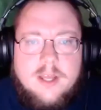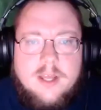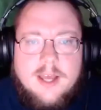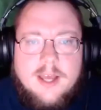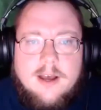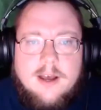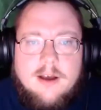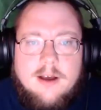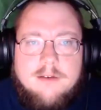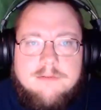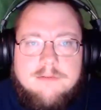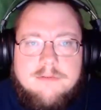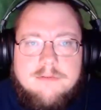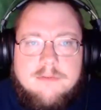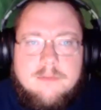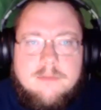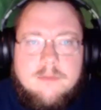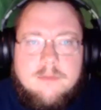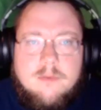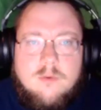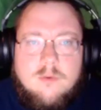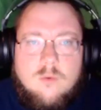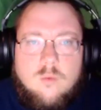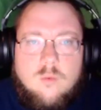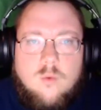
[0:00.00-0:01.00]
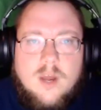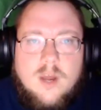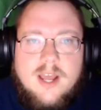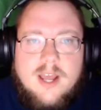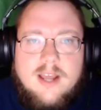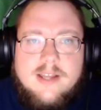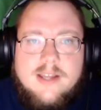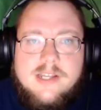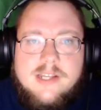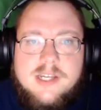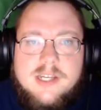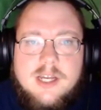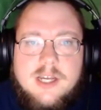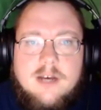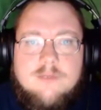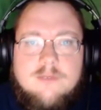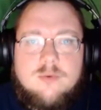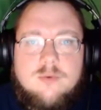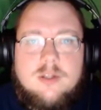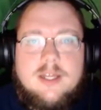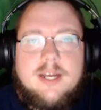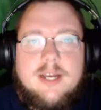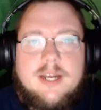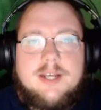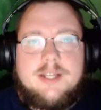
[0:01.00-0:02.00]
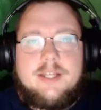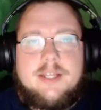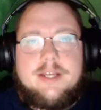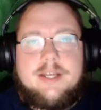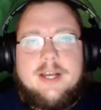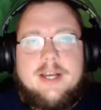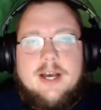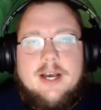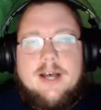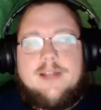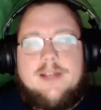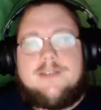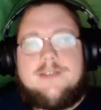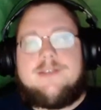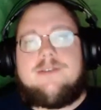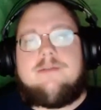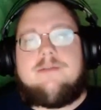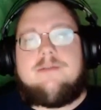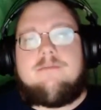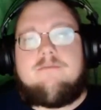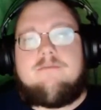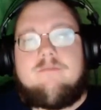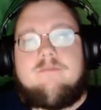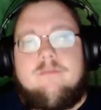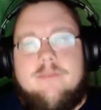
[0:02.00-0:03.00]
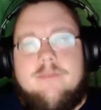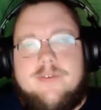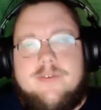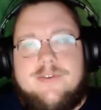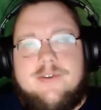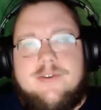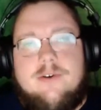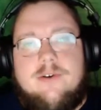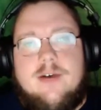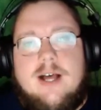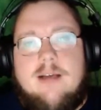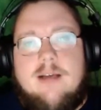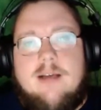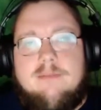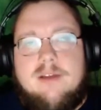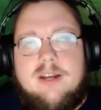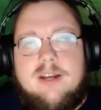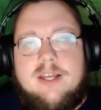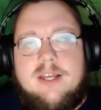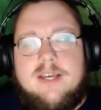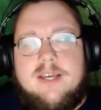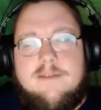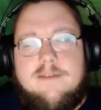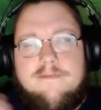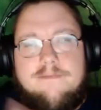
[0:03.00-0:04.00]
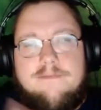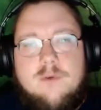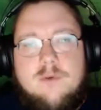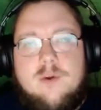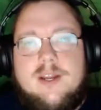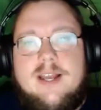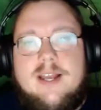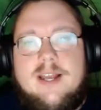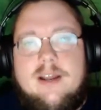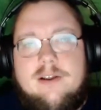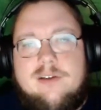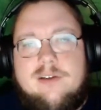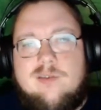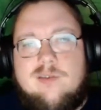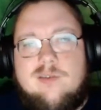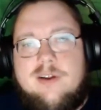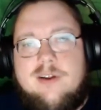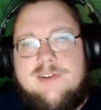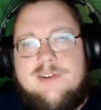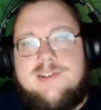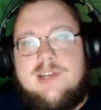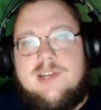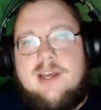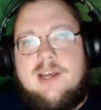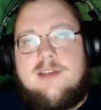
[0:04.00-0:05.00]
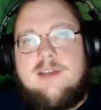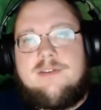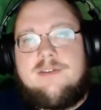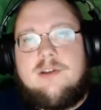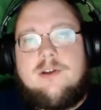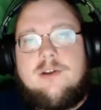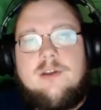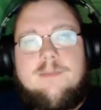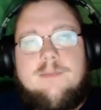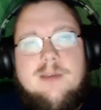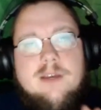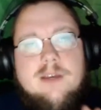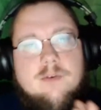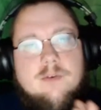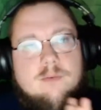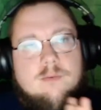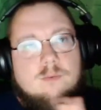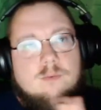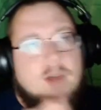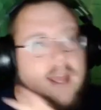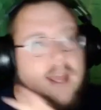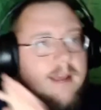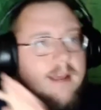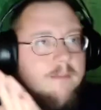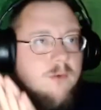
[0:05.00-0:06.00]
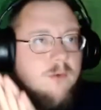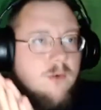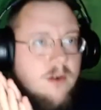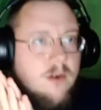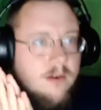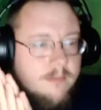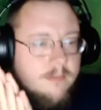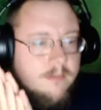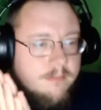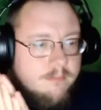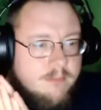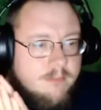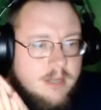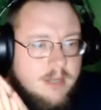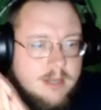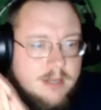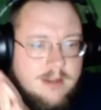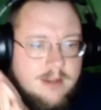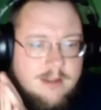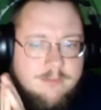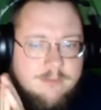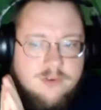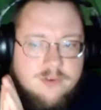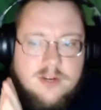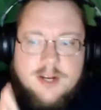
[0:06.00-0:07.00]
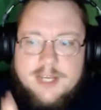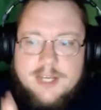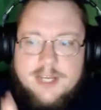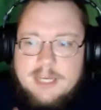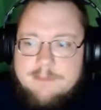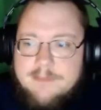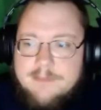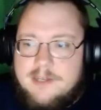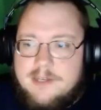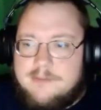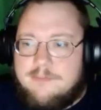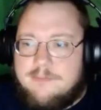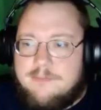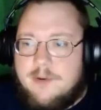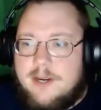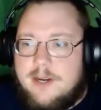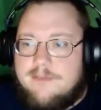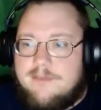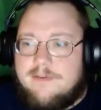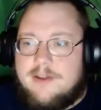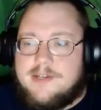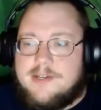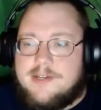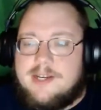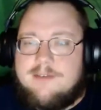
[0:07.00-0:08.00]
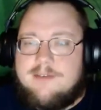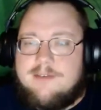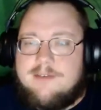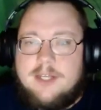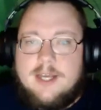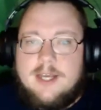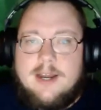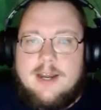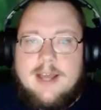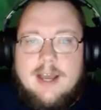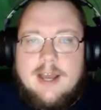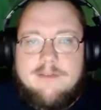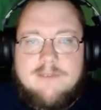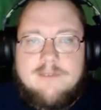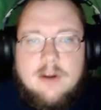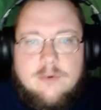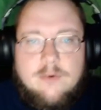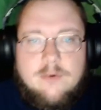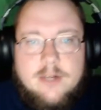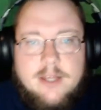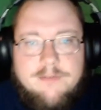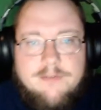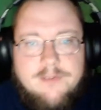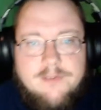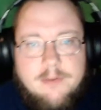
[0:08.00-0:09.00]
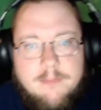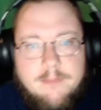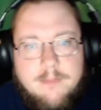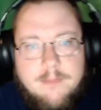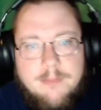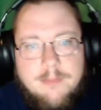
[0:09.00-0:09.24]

have ways of relating to the gods. So I'm going to give four categories, and there could be way more, but I'm trying to keep this brief because I've only got a half hour left.